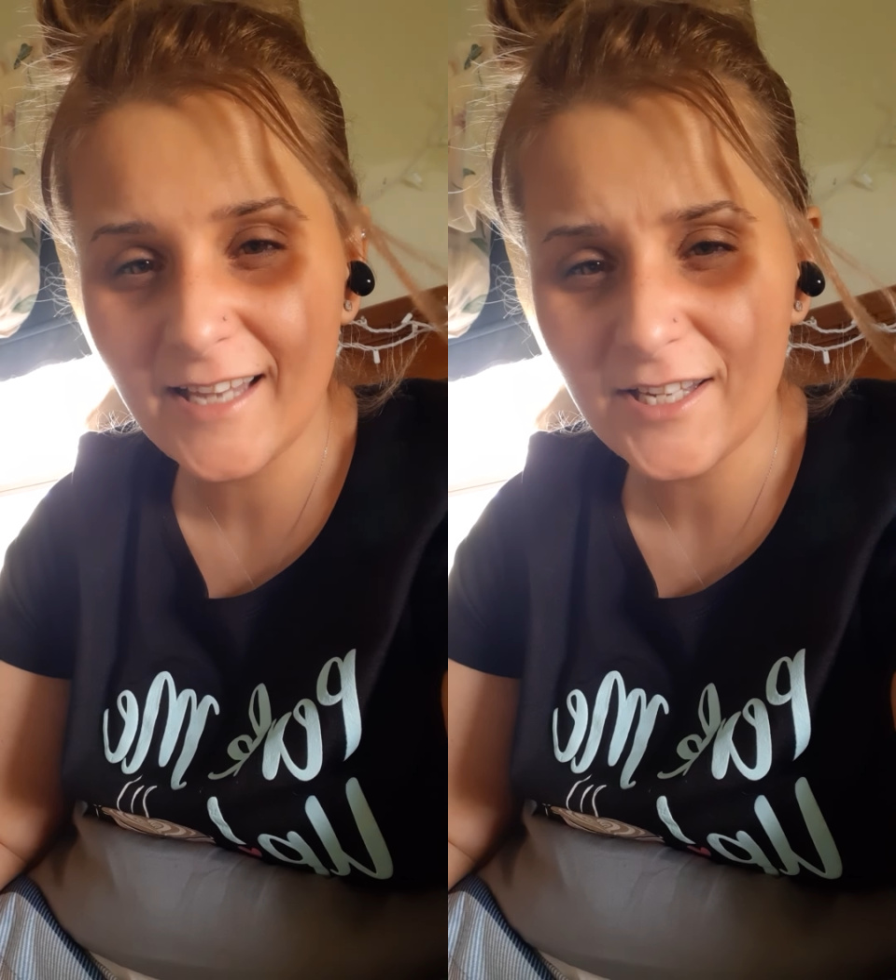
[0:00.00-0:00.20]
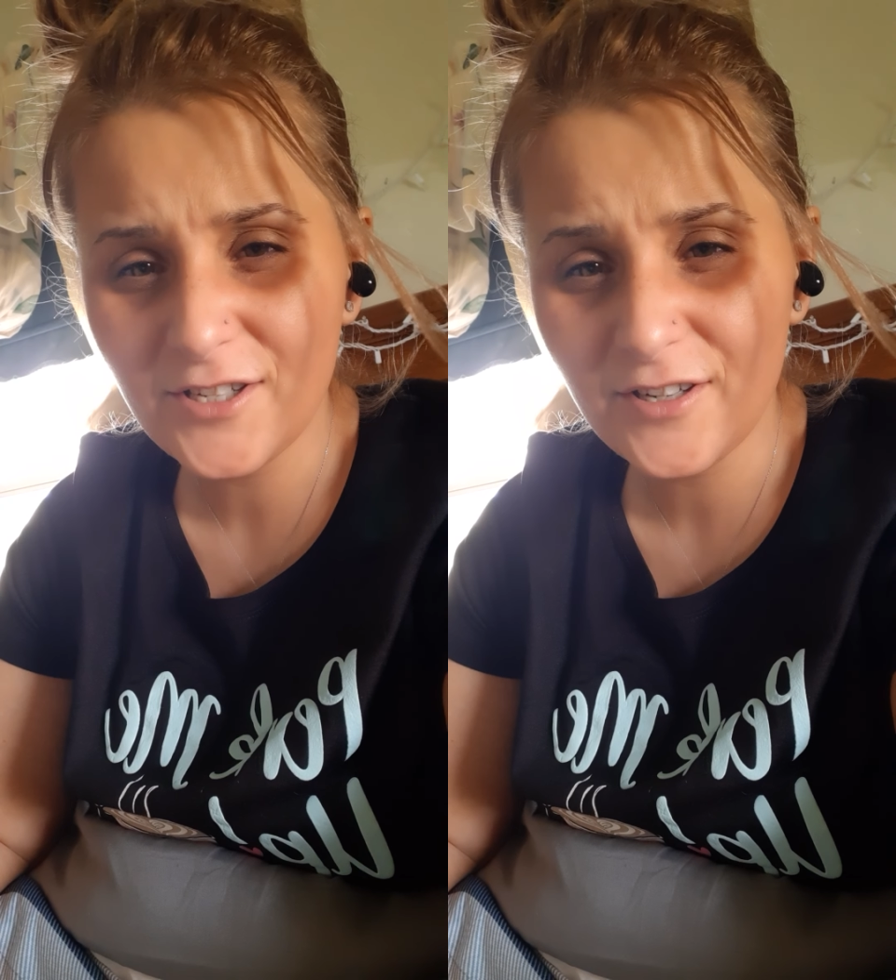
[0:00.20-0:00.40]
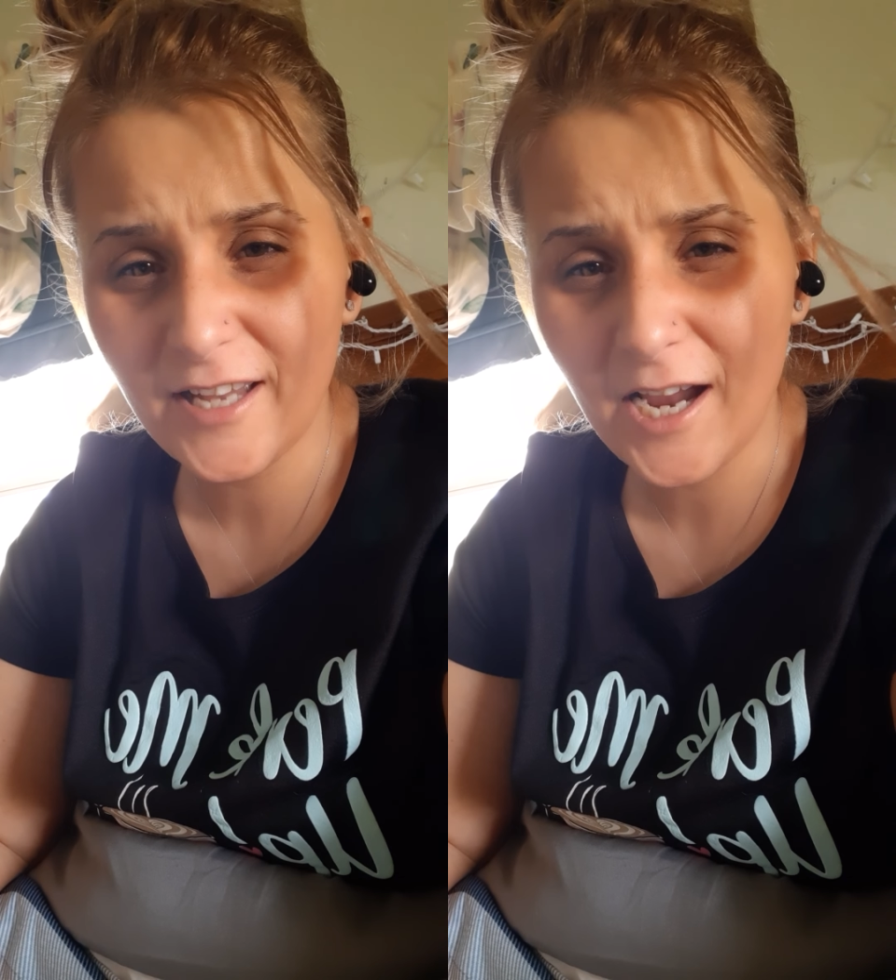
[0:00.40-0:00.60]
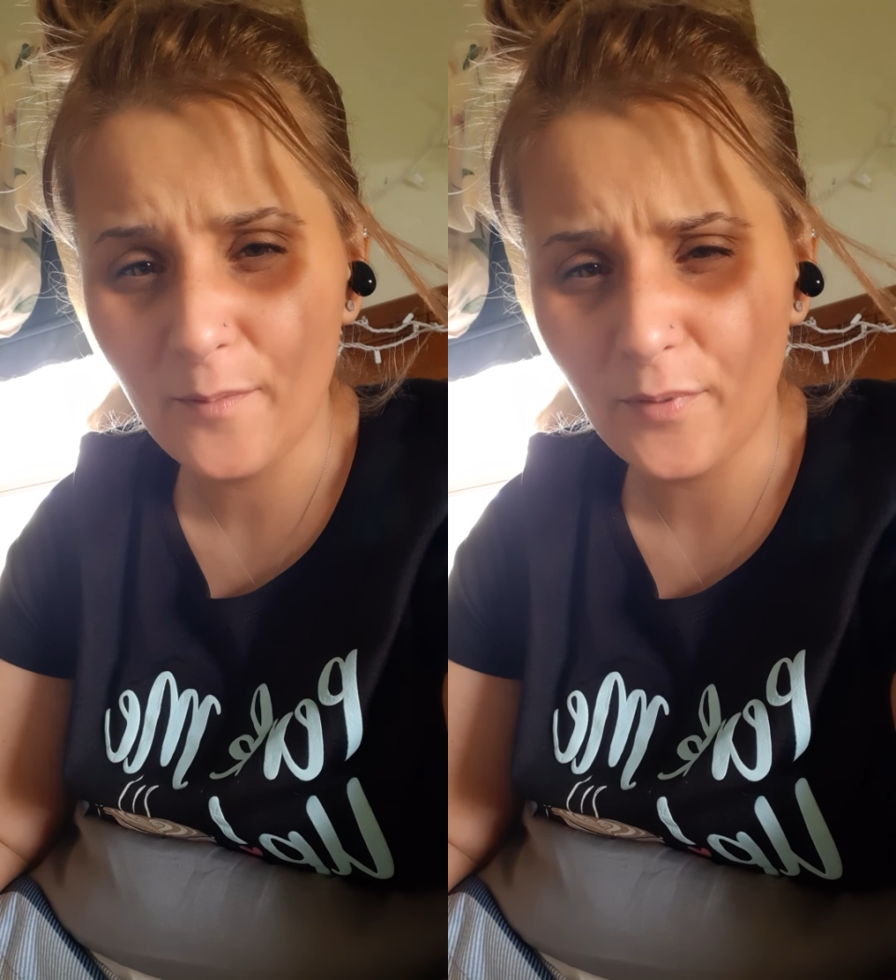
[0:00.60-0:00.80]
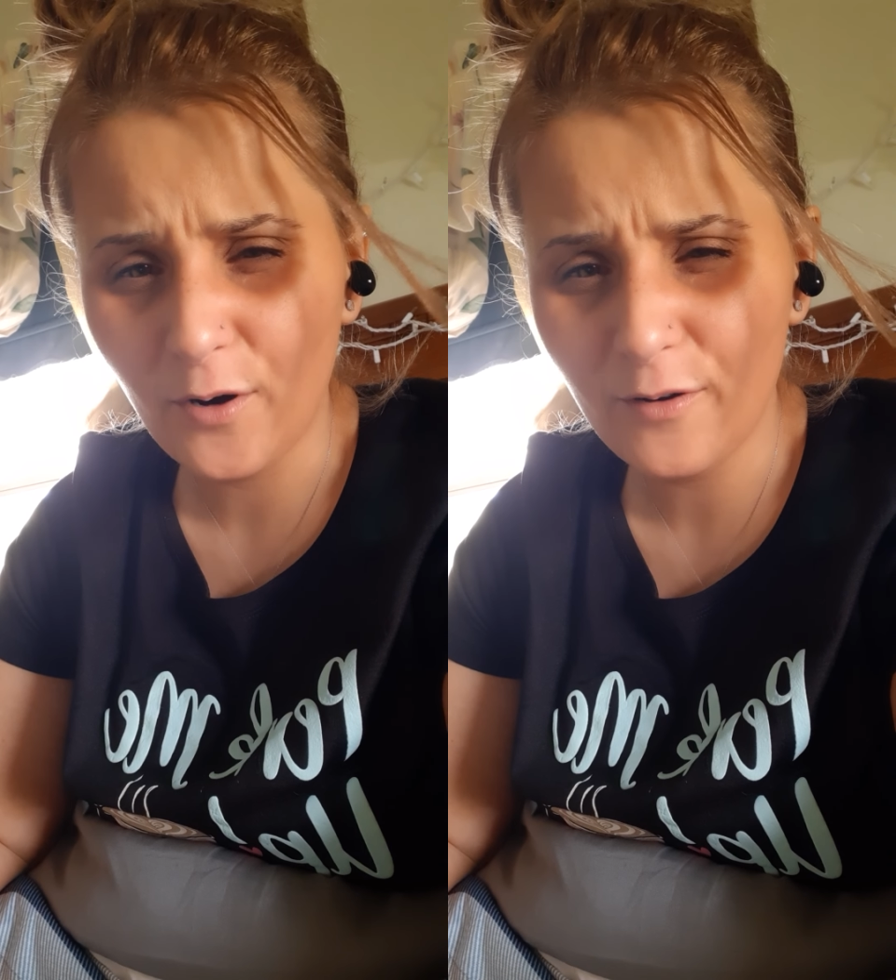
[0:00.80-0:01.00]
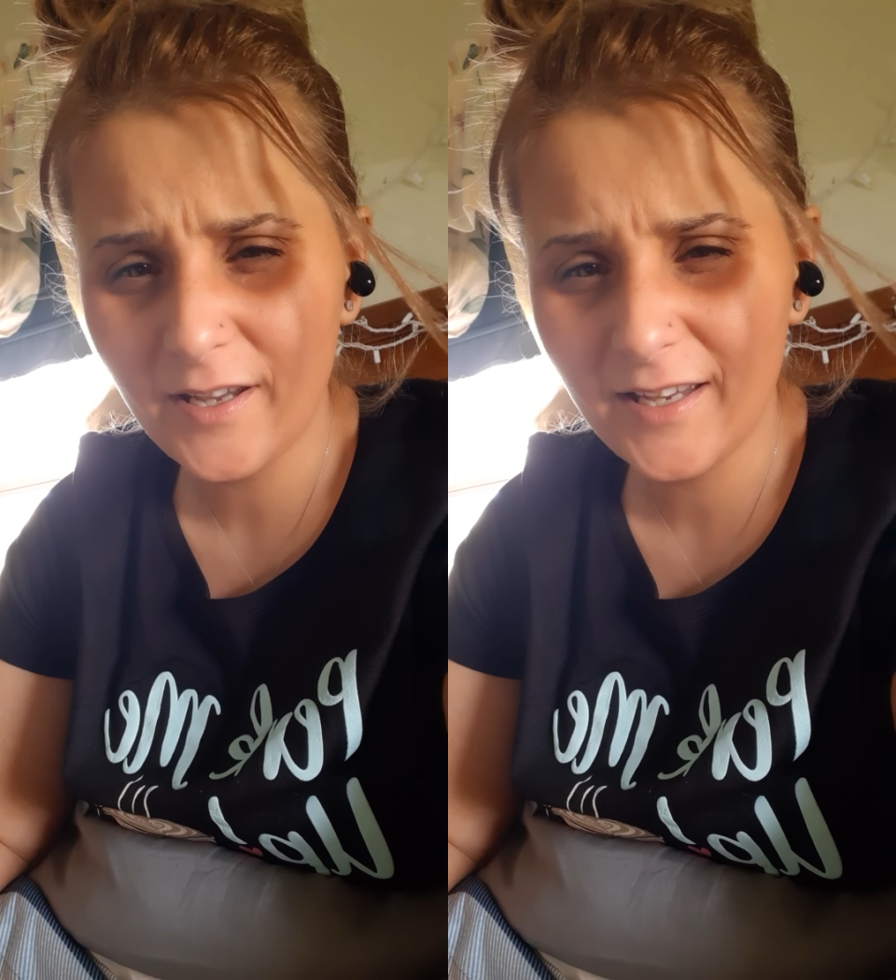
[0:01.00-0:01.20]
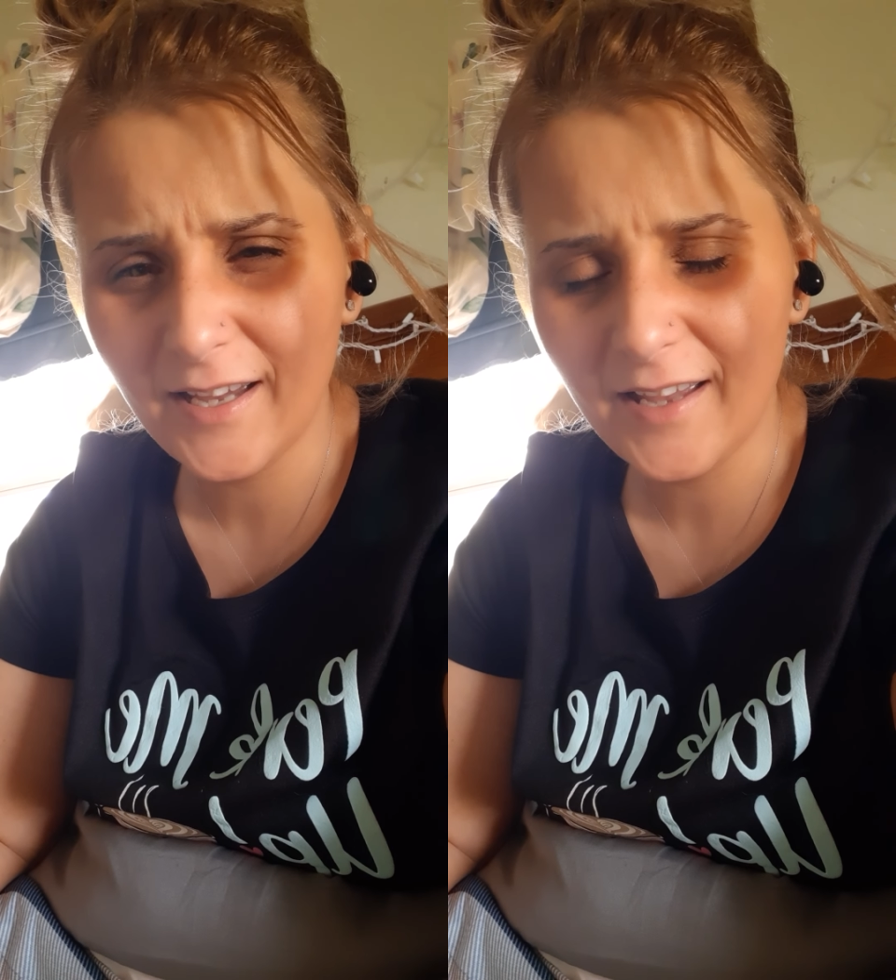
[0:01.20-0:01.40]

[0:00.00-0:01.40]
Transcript: yesterday. I broke it.